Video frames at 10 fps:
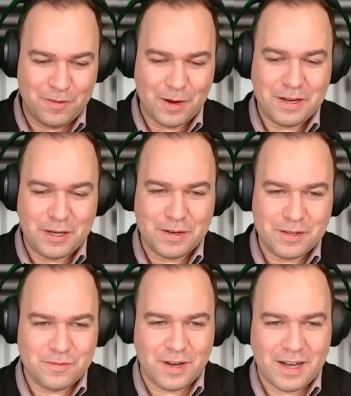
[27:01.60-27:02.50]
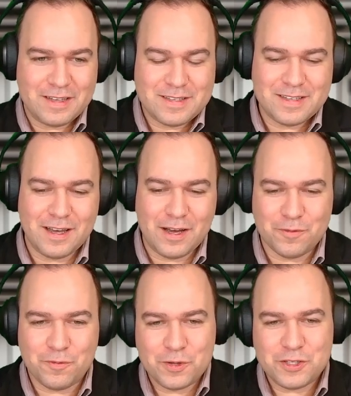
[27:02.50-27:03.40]
Very good advice.
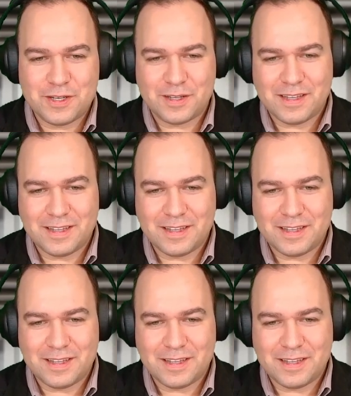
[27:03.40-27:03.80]
Unfortunately,